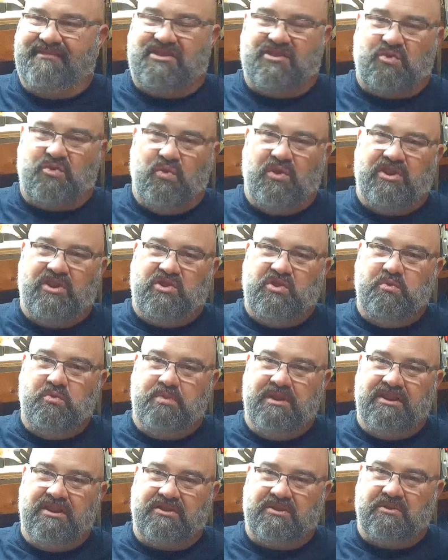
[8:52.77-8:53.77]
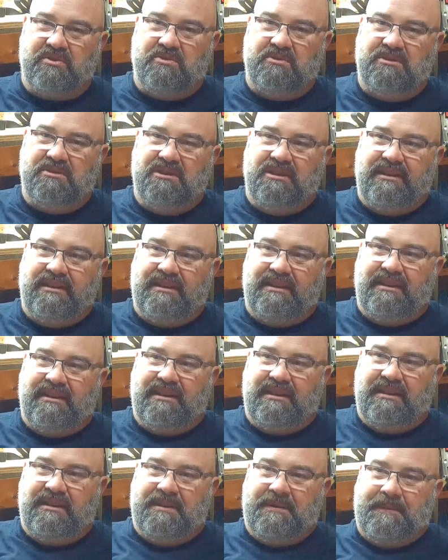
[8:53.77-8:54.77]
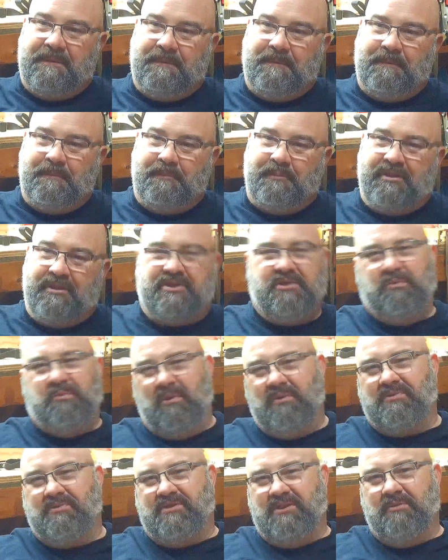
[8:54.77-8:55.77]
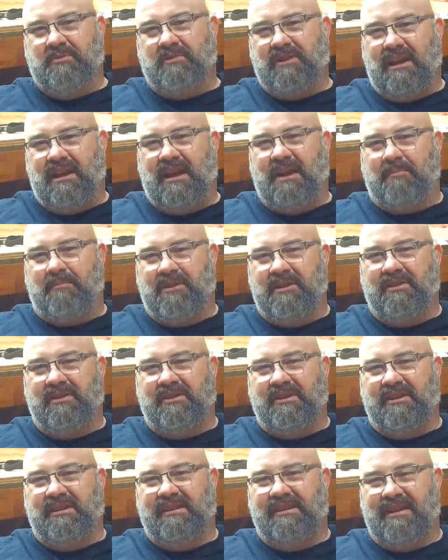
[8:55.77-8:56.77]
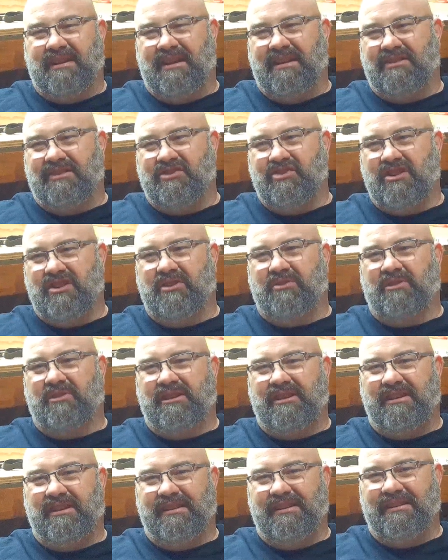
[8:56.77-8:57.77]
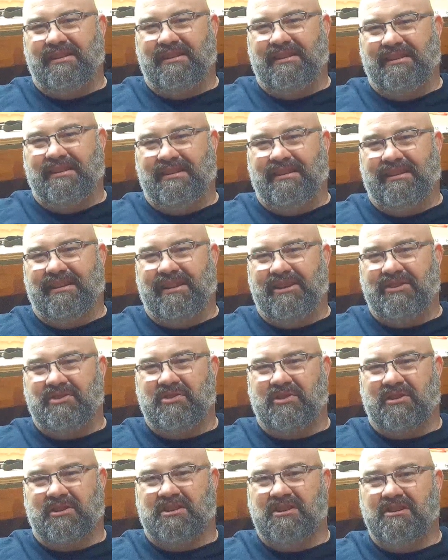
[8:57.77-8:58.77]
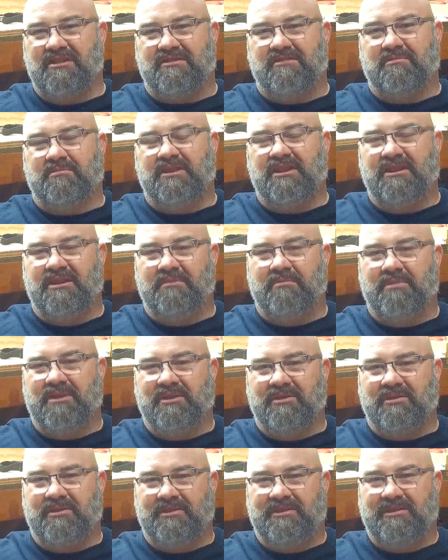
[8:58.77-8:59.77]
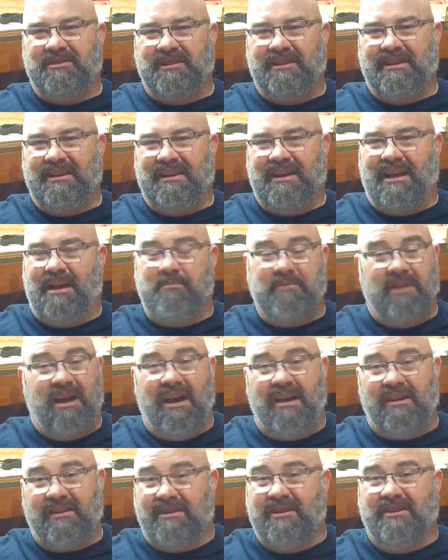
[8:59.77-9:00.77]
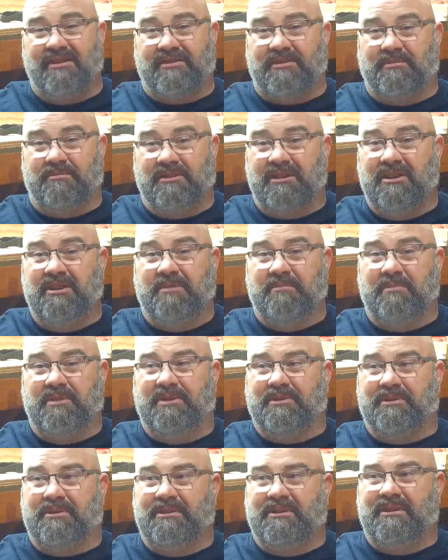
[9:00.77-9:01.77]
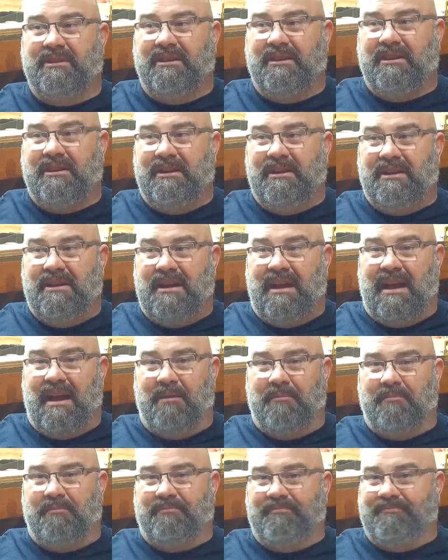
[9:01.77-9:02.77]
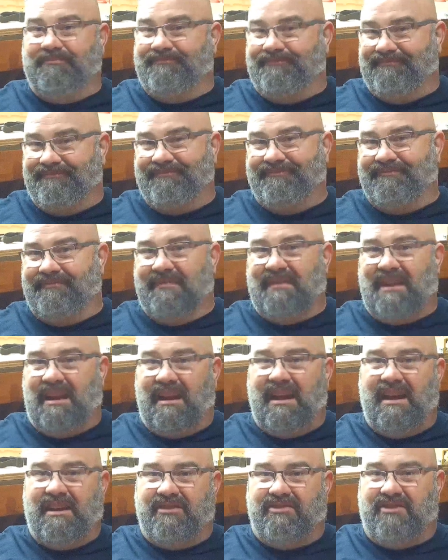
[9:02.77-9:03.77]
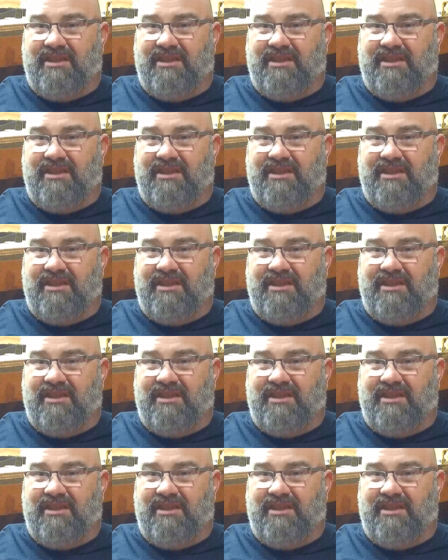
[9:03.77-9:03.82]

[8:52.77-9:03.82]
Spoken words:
22 pistol, but you want some reliability. And generally, unless you're a custom gun builder, and I'm not a custom gun builder, I like to